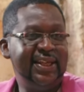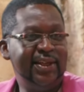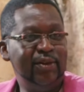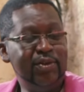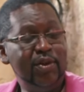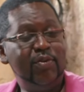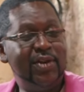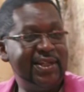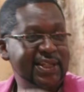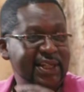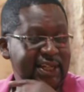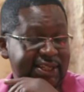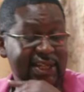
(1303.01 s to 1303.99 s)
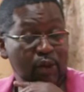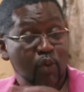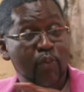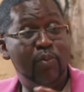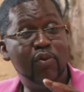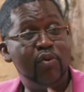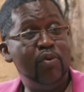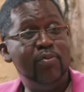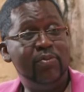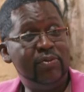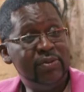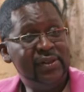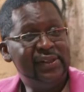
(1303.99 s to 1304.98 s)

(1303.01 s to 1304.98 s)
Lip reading: Unajua kuna zile za kumbukumbu.